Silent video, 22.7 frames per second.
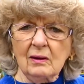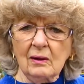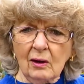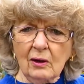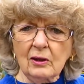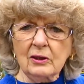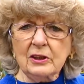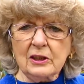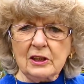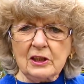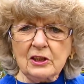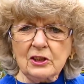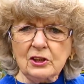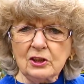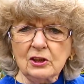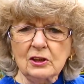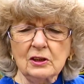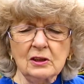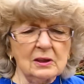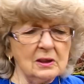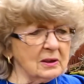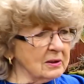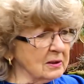
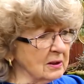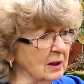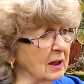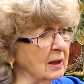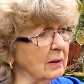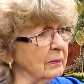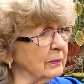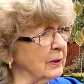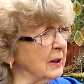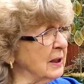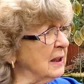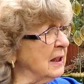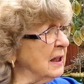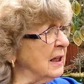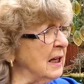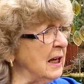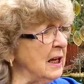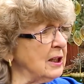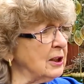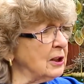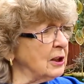audition or something, and he